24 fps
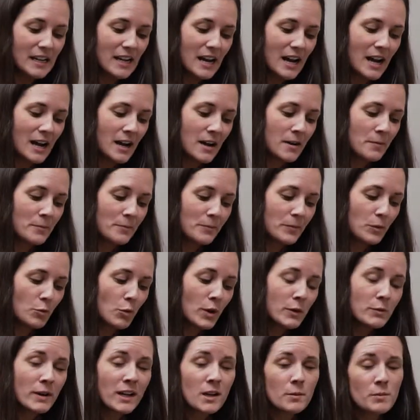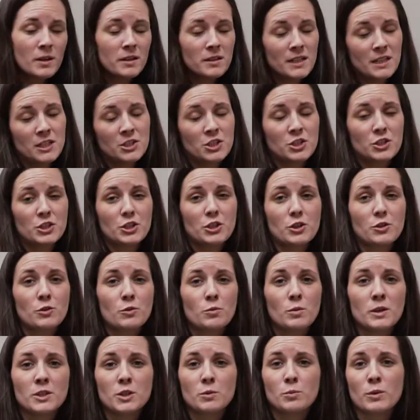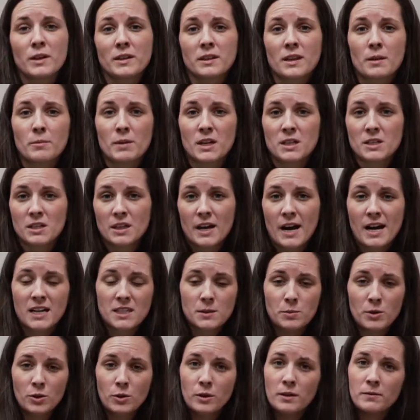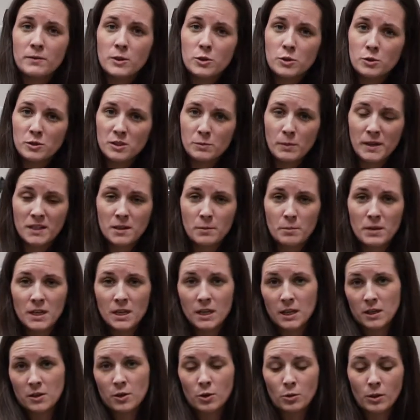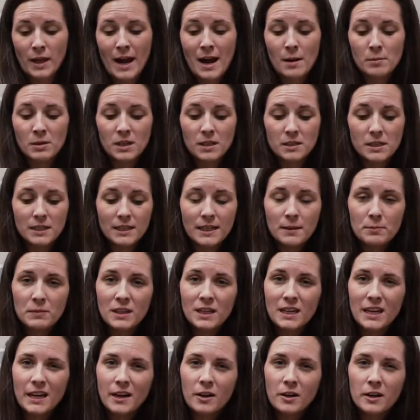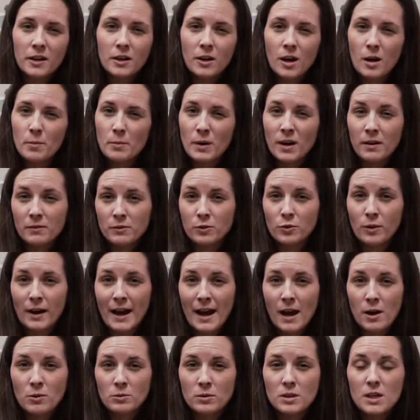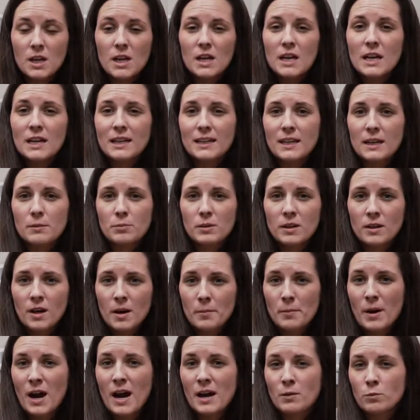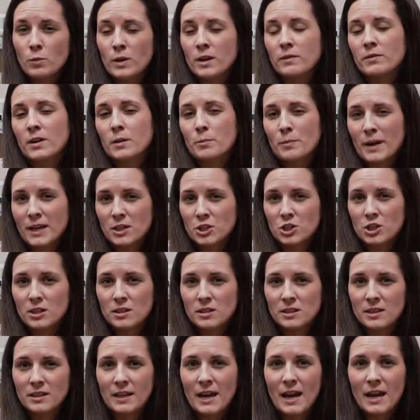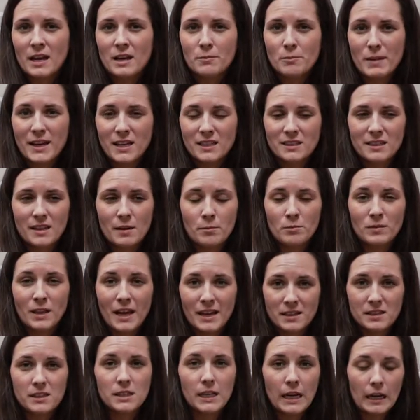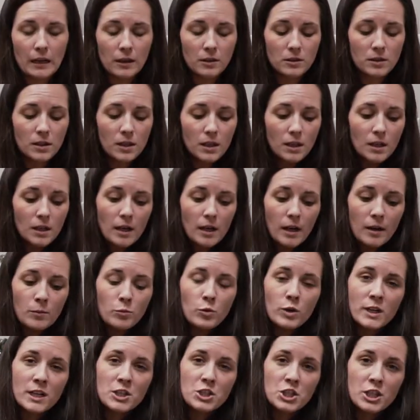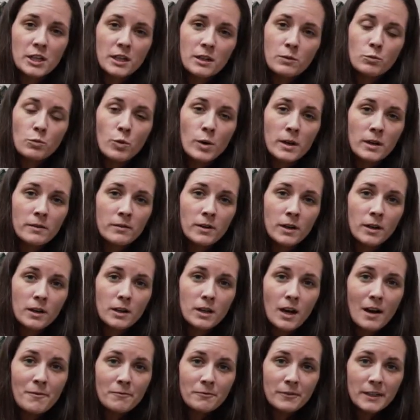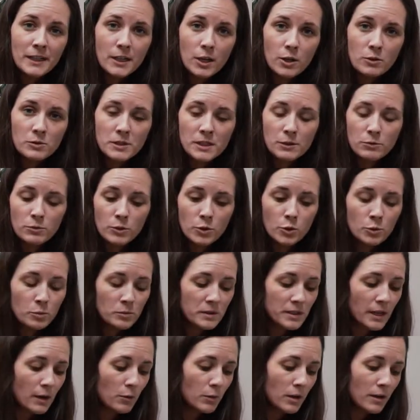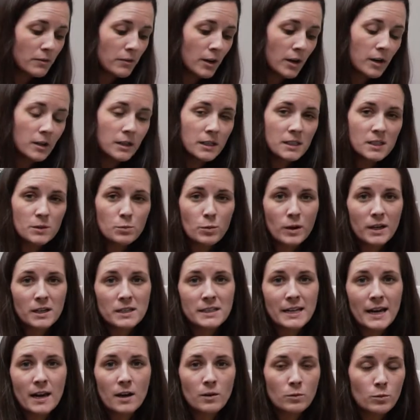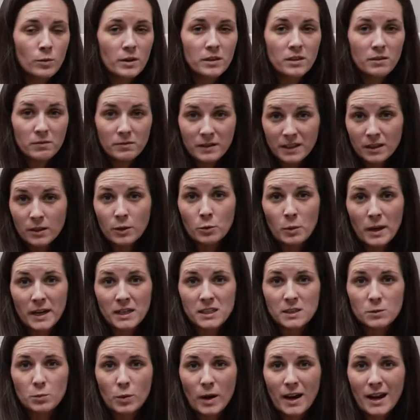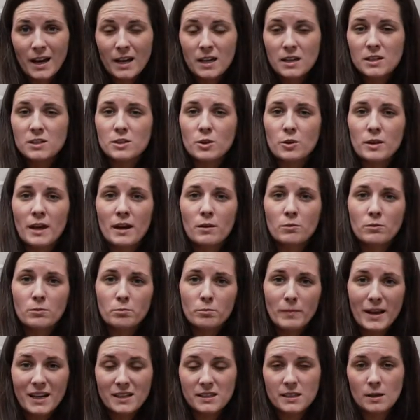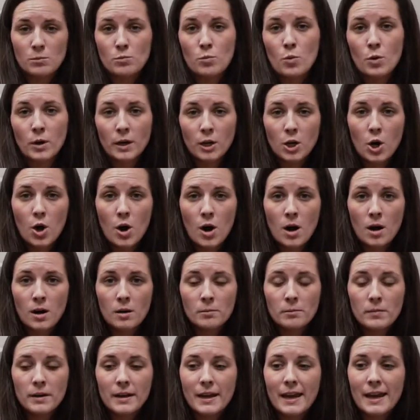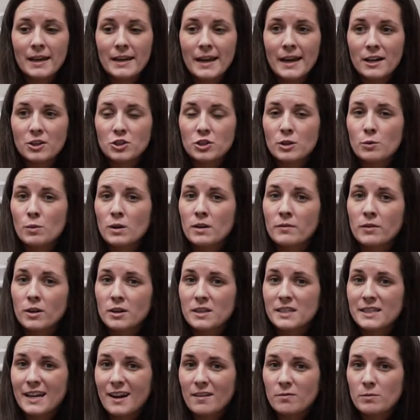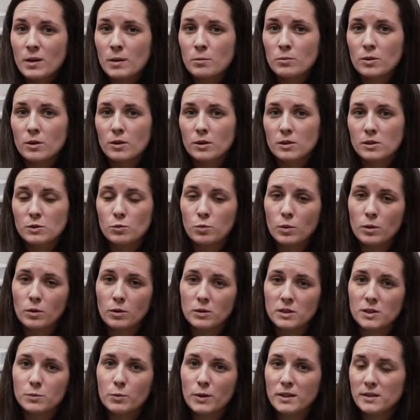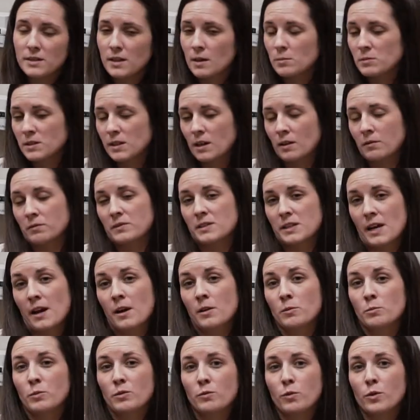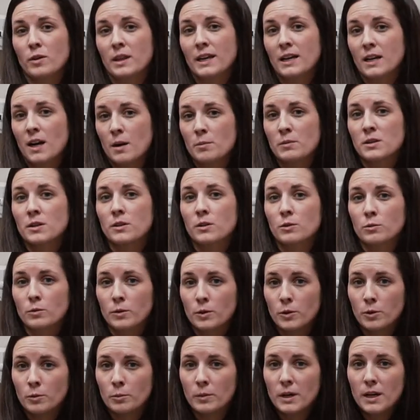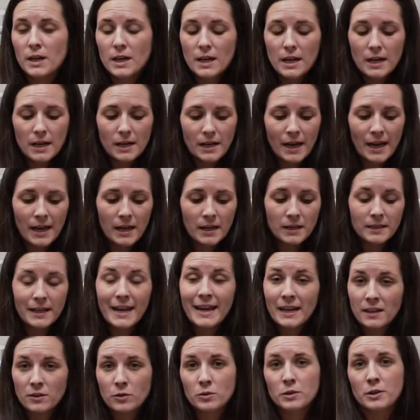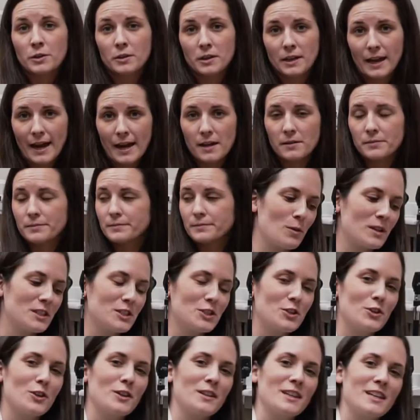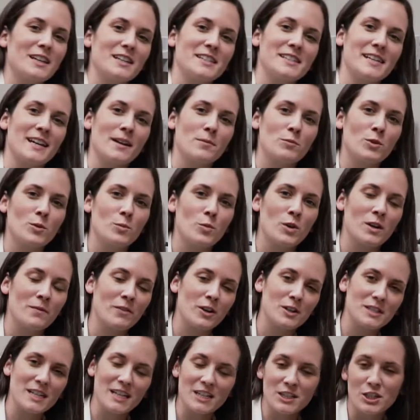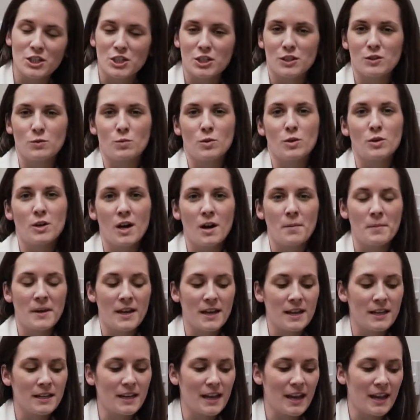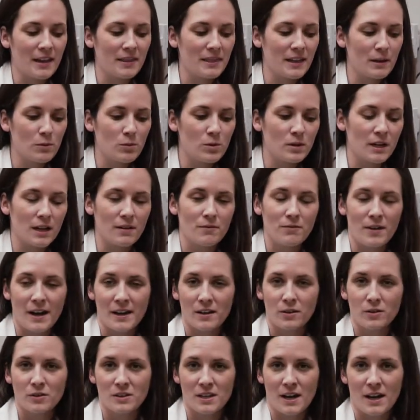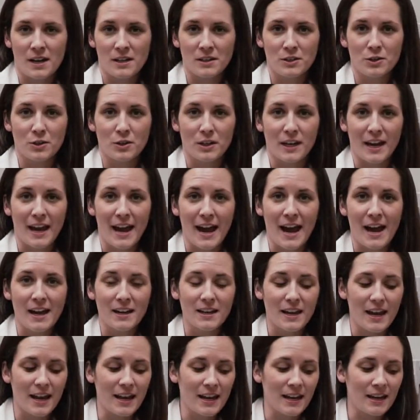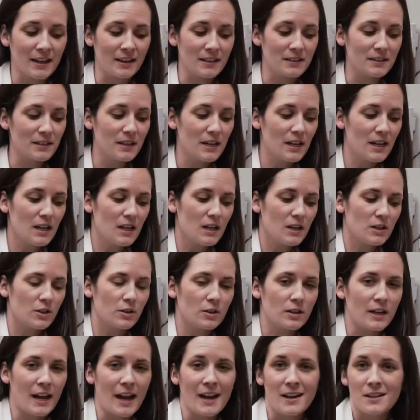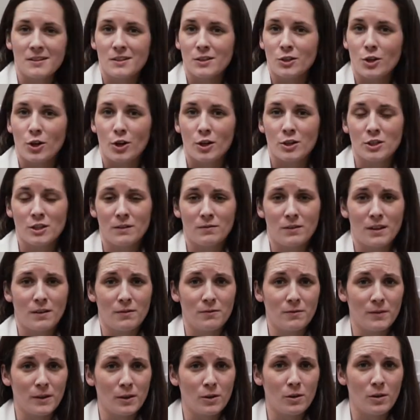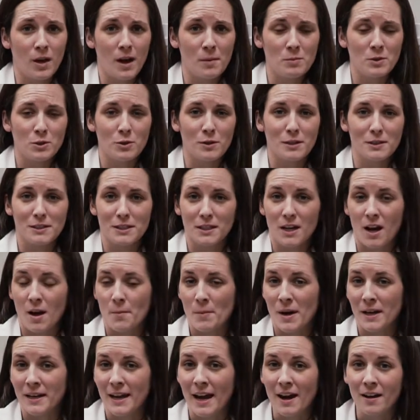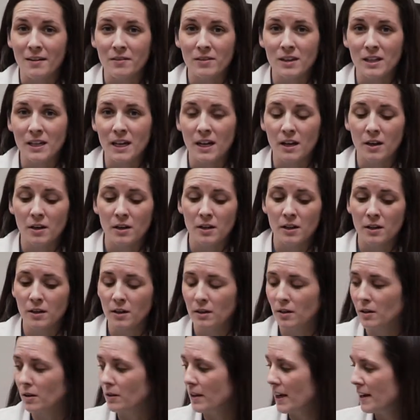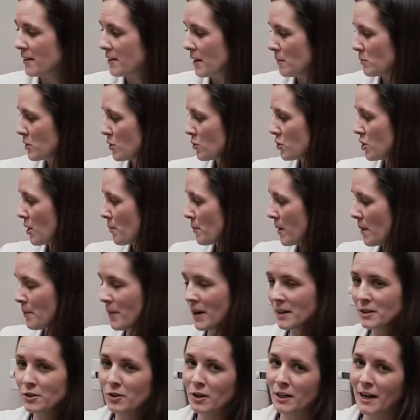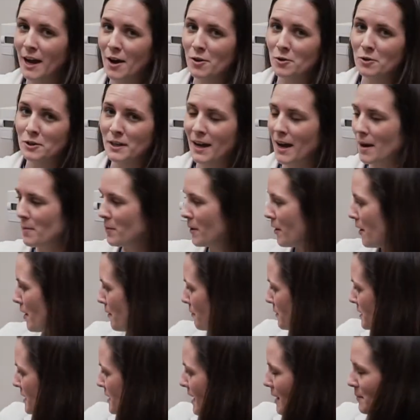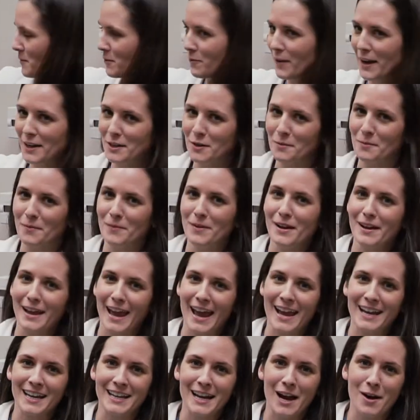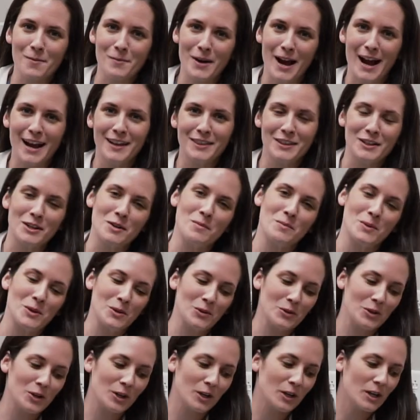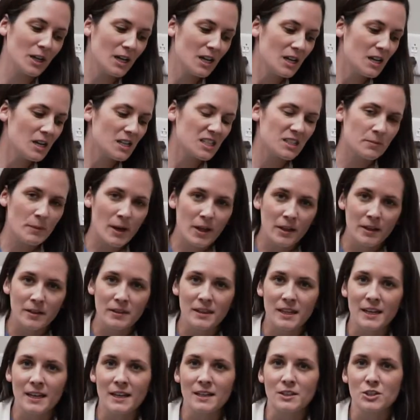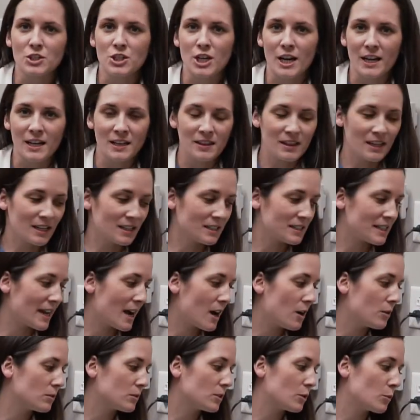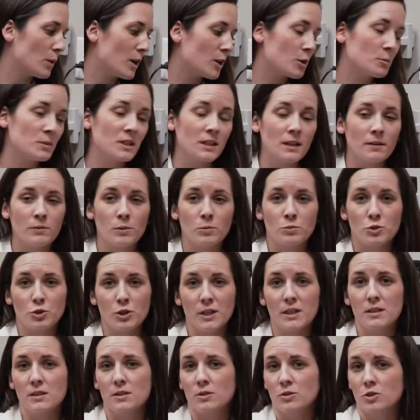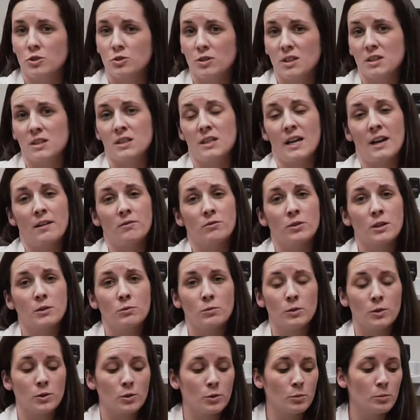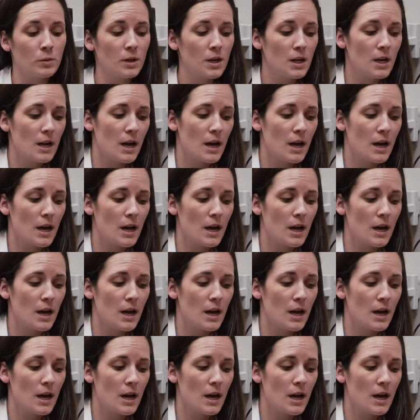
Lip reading: One recommendation too, when you bring them into the hospital, if you do spend a minute in our lobby, to keep the carrier above ground. Keep it up on one of our benches, and that makes them less scared. We'll get you in one of our comfy, cozy rooms that we've already sprayed down with the Feel-Away spray, so that makes them more calm. And actually, one of our staff members will spritz themselves down before they come into the room and handle your cat. Once you're in the exam room, one of our technicians will come in and they will get vitals on your cat. And your cat is encouraged, if they feel up to it, to come on out of the carrier. A lot of times they'll jump up onto a countertop. I'll oftentimes find them hanging out behind the computer, smelling things, checking things out. You're welcome to give them treats. There's treats in every room.